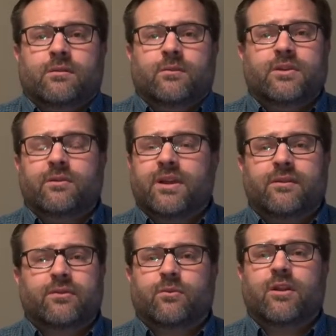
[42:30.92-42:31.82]
we don't
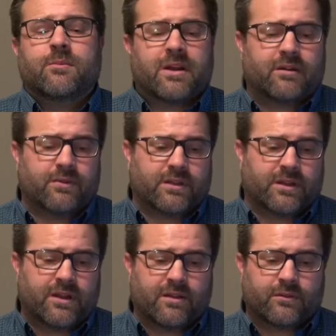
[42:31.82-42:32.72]
have to worry about
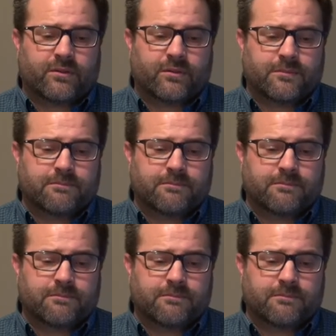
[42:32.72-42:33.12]
everything else.